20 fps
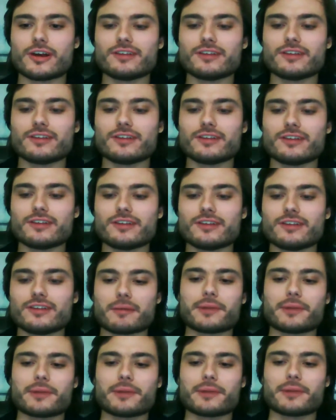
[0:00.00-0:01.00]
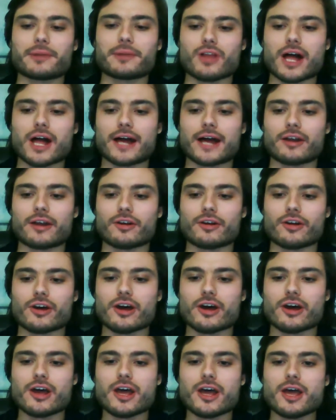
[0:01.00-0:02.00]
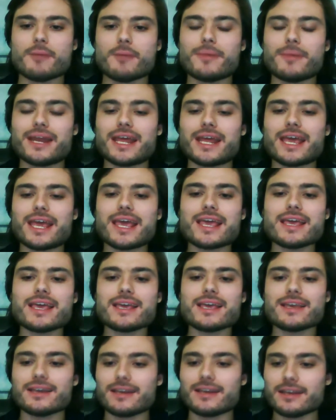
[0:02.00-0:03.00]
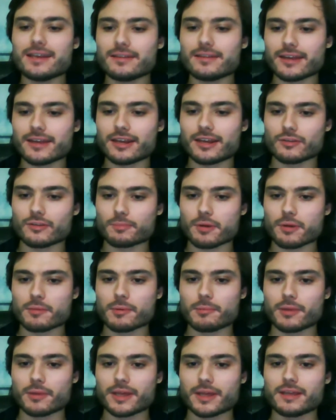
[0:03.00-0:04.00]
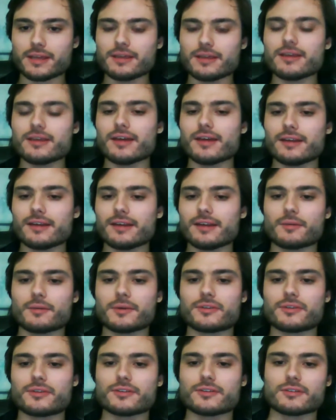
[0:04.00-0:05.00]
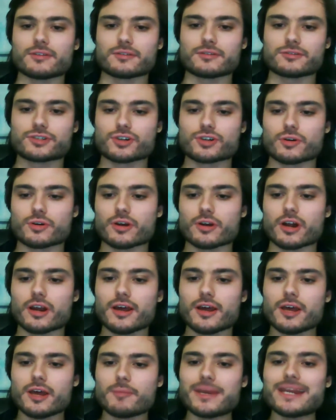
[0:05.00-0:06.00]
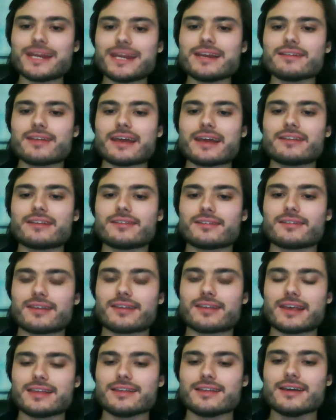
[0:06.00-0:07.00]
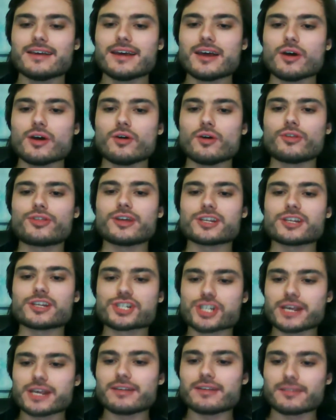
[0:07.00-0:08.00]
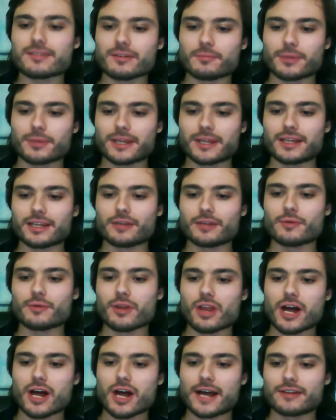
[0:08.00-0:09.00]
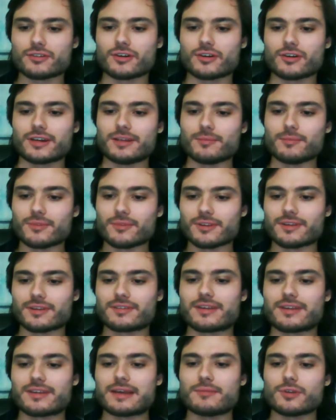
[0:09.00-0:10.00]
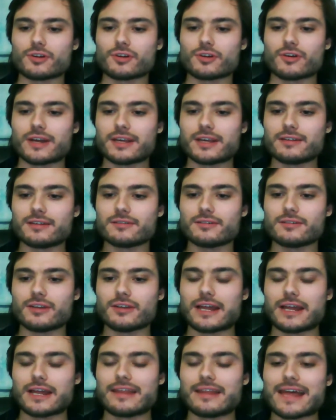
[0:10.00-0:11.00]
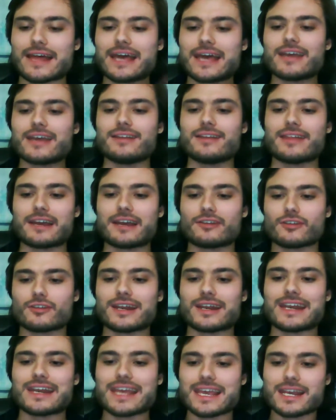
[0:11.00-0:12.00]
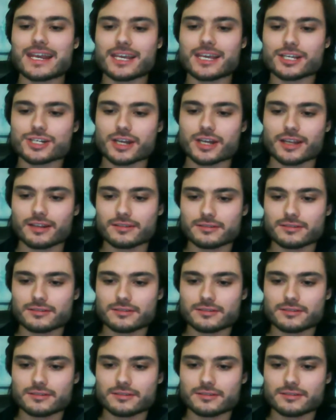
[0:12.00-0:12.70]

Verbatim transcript: He's become completely reliant on her. But he, in his head, it's probably. And tell me if this is true or not. But in his head, does he think she's completely reliant on him to the same degree? Like they, they sort of need each other.